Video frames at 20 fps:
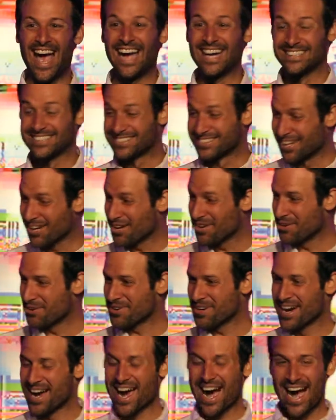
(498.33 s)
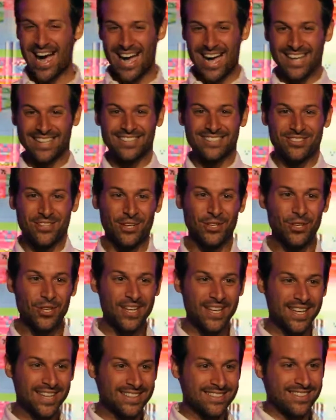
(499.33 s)
And so I had to start
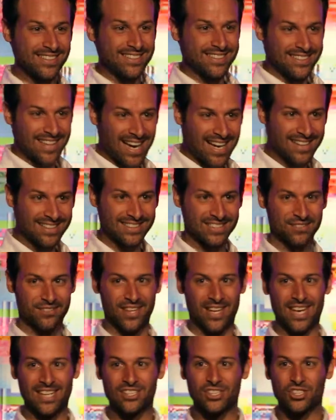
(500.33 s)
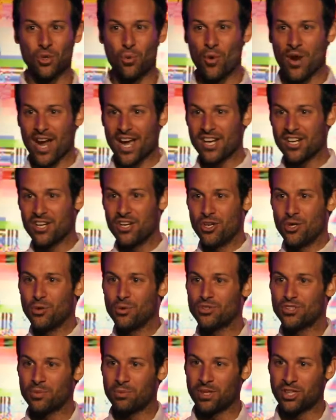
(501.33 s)
looking into the science of it. And so what I
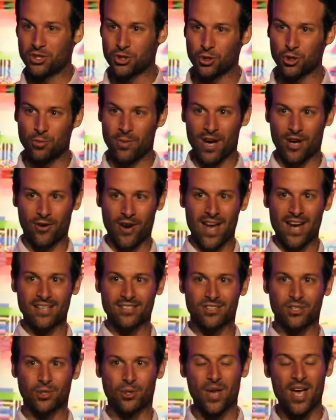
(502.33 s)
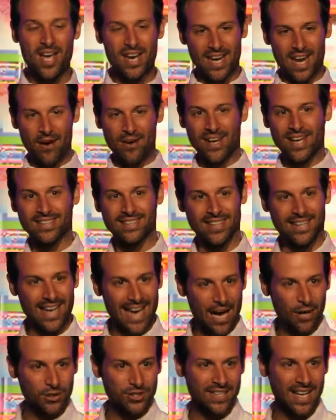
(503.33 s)
knew to be true about gratitude, now I had to
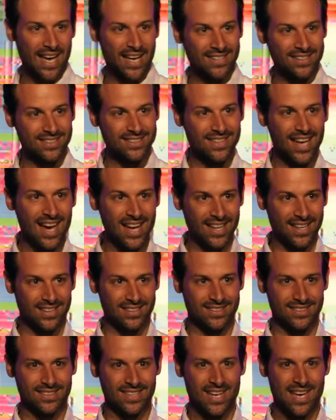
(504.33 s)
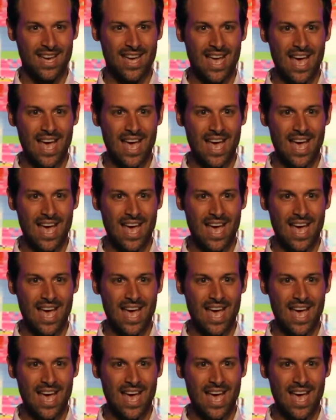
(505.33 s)
couch that in science.